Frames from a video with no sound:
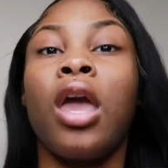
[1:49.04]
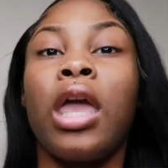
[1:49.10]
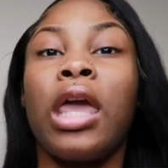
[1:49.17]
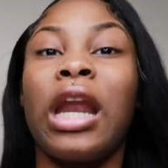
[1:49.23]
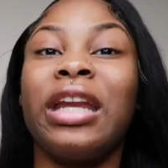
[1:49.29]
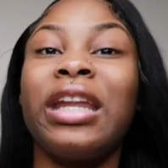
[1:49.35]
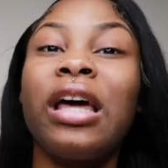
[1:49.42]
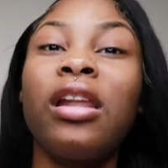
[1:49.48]

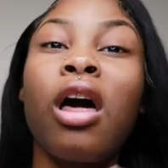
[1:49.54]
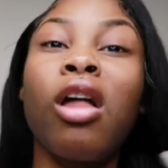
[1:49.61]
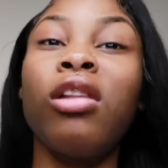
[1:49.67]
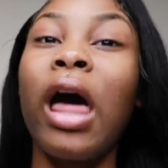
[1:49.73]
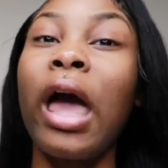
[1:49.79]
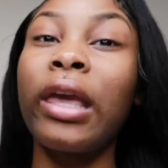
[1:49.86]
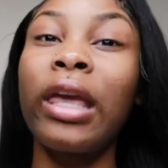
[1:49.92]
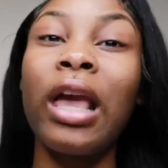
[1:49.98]
And I download
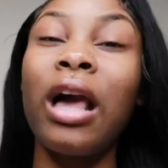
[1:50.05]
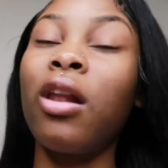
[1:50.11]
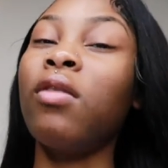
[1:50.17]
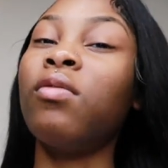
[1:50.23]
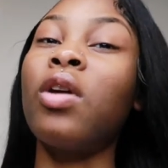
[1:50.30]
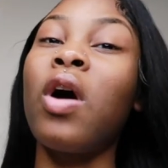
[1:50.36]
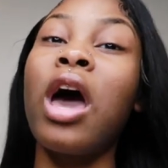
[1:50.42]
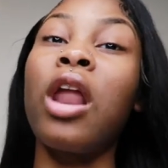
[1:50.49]
Locky, I
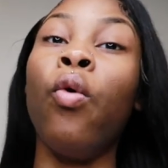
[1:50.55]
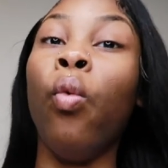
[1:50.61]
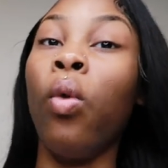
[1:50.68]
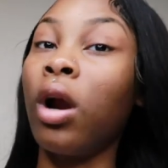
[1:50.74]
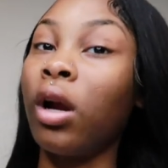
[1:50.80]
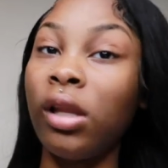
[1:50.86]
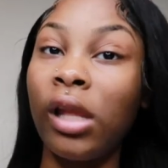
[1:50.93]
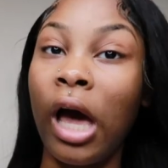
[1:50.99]
don't even know how to
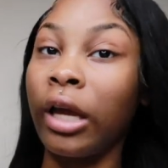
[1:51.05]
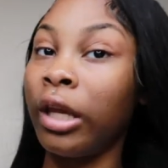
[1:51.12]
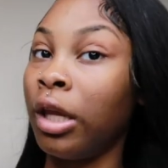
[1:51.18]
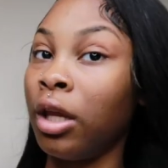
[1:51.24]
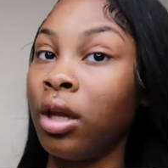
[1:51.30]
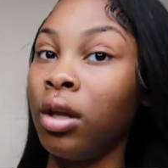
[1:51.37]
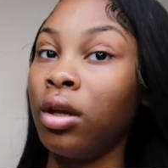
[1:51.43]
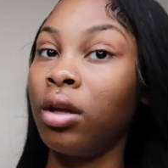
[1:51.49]
work
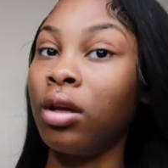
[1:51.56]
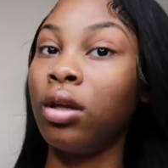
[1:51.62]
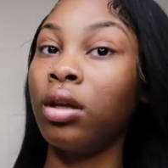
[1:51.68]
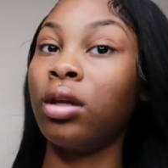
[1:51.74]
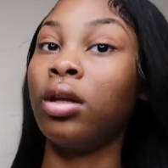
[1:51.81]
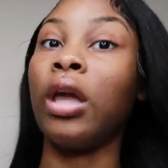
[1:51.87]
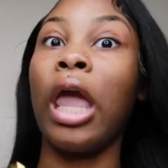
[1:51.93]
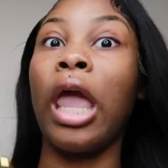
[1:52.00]
Locky
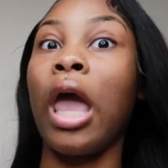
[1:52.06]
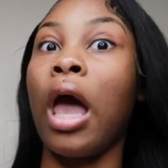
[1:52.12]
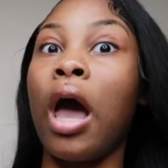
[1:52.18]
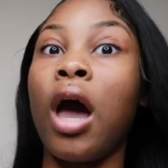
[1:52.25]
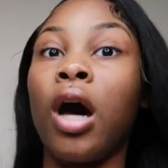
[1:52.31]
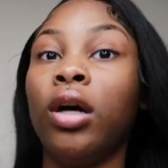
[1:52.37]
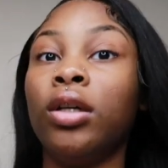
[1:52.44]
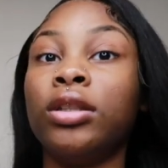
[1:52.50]
at
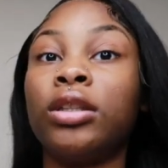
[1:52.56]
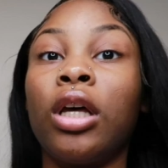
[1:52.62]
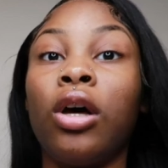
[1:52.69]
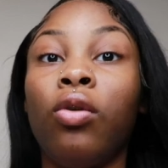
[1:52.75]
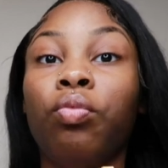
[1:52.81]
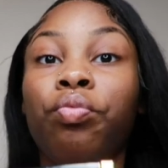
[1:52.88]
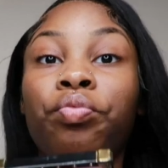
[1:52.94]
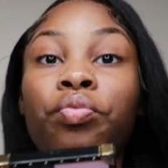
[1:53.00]
all,
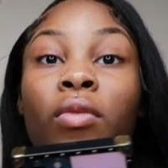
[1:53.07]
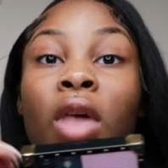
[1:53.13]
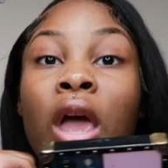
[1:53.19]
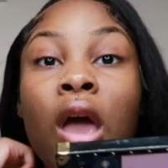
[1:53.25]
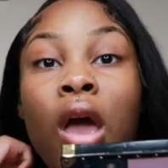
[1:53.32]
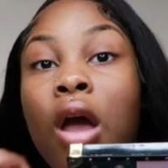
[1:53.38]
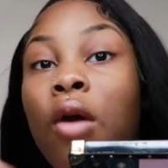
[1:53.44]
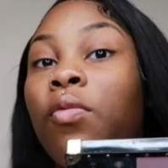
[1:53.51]
so
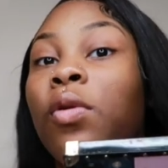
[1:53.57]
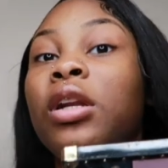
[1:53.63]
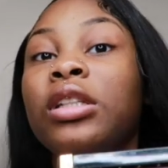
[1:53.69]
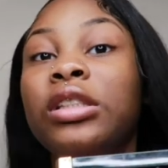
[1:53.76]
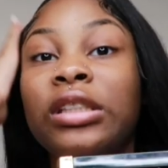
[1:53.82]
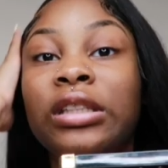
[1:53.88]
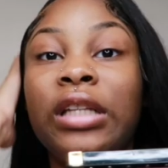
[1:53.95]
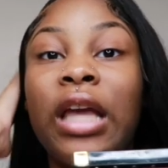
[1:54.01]

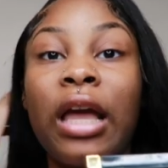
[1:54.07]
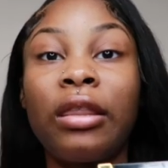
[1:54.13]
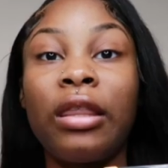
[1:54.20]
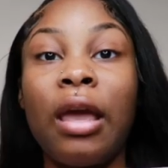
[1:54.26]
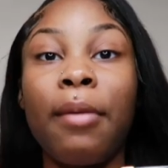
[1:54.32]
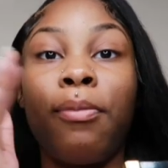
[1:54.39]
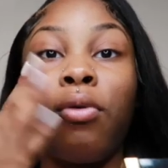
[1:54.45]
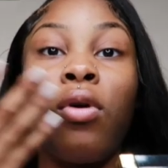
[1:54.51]
really just got
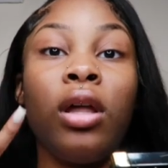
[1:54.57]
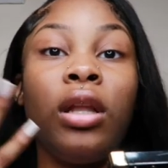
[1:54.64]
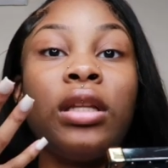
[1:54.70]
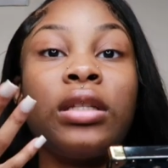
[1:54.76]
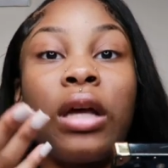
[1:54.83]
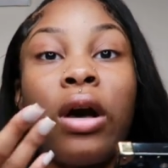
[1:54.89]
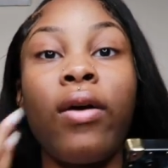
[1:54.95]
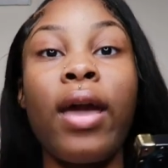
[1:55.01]
that
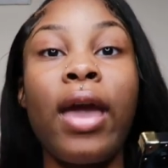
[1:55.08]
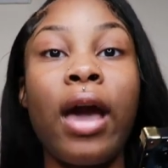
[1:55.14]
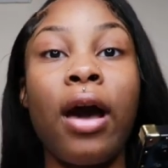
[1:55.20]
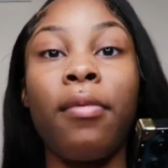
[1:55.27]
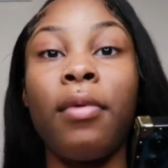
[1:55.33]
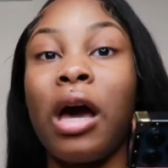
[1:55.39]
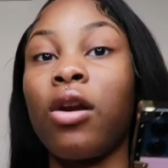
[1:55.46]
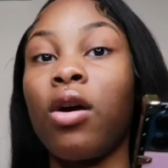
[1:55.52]
pointless old
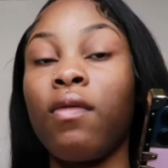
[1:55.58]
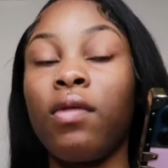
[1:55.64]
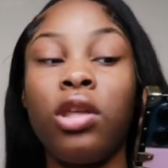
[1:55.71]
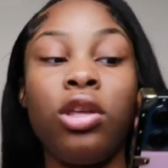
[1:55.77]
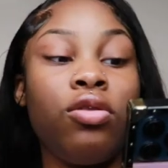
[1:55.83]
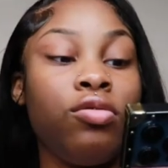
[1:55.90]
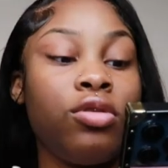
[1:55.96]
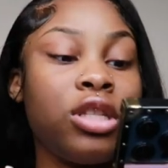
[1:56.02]
app. I don't
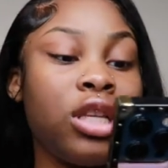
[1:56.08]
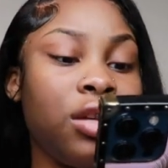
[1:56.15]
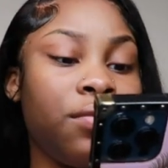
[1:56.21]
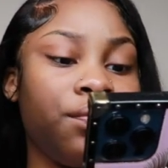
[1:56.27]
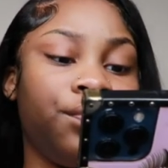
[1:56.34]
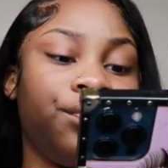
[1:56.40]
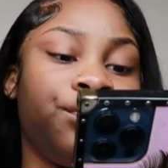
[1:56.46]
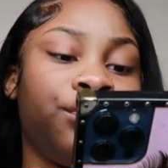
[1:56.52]
even use
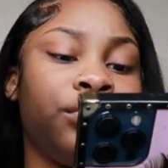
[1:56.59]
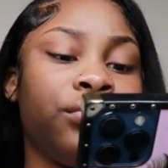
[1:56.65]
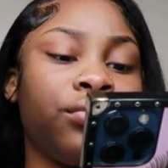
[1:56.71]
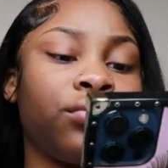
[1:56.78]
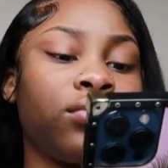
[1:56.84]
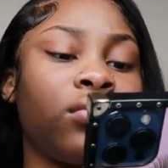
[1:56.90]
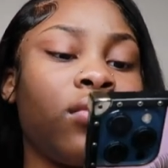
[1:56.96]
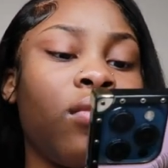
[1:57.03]
it.
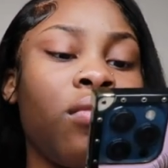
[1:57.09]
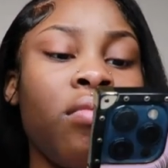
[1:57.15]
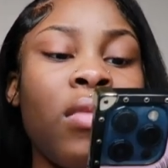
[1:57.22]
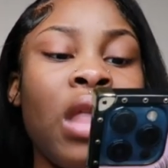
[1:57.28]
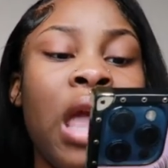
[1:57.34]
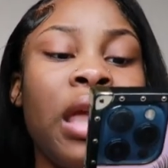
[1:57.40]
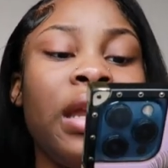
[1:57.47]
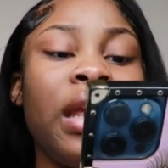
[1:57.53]

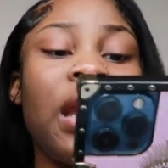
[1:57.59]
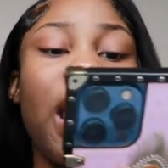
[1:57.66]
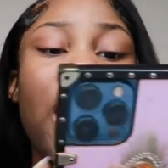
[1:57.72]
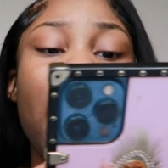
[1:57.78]
And then I